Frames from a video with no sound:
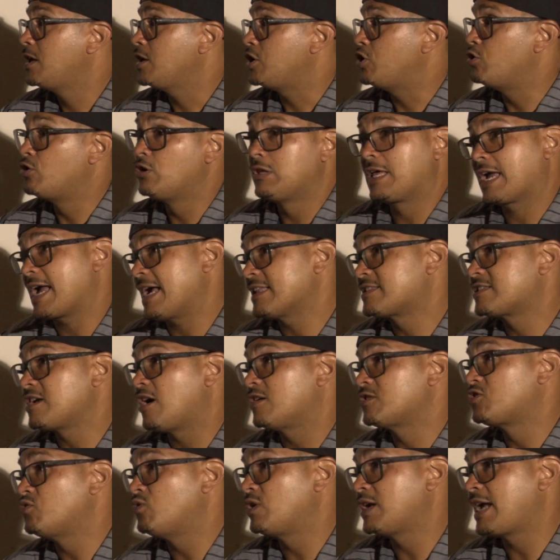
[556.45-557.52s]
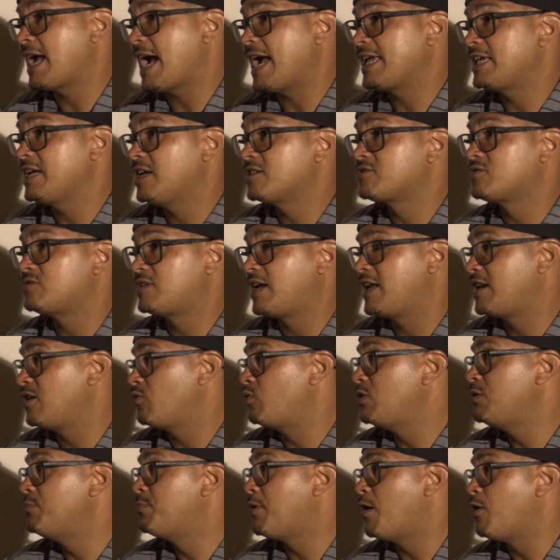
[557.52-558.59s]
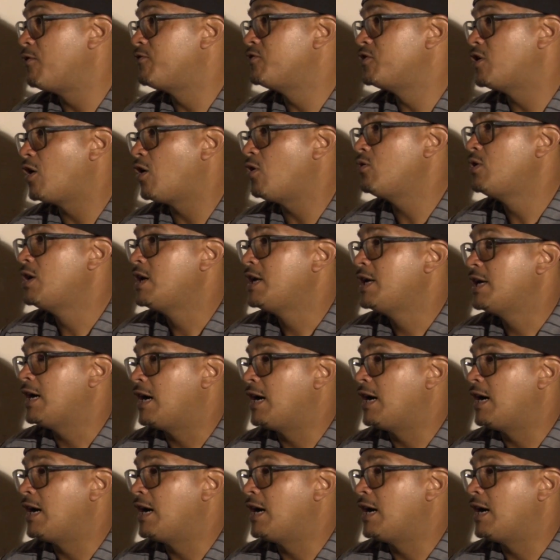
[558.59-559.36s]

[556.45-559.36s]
you know, like I talked to a guy yesterday that we both know,